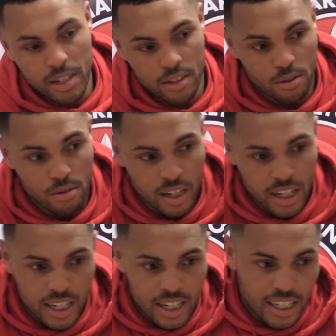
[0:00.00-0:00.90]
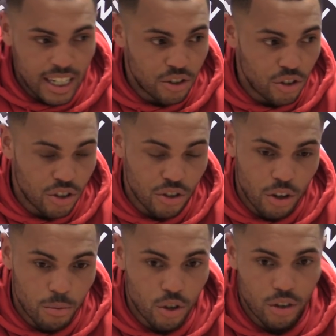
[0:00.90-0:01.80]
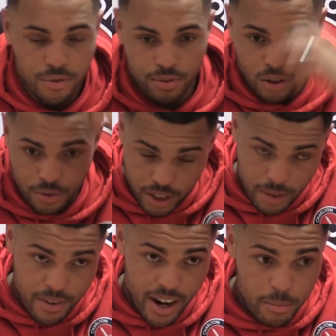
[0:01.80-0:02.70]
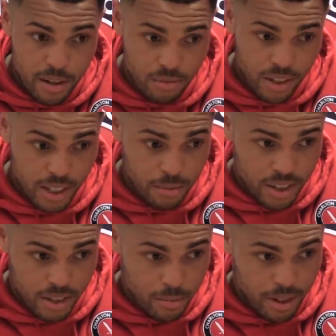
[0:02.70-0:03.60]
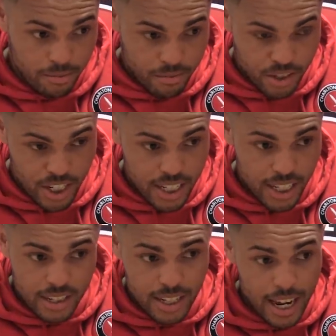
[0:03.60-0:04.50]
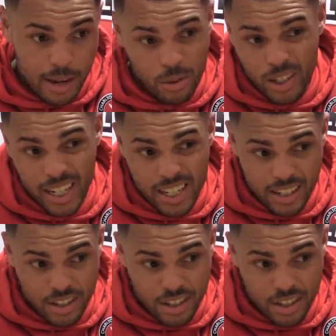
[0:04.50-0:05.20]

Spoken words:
So it's just another one off the conveyor belt, really, which is a bit cheesy to say, but it is.